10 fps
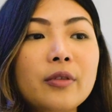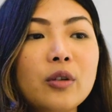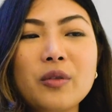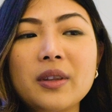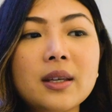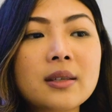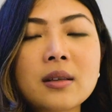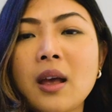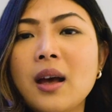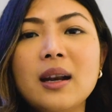you know, these
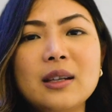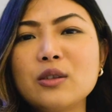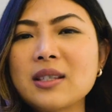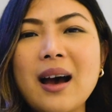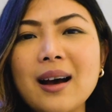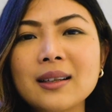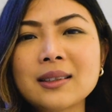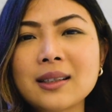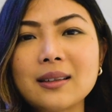little tasks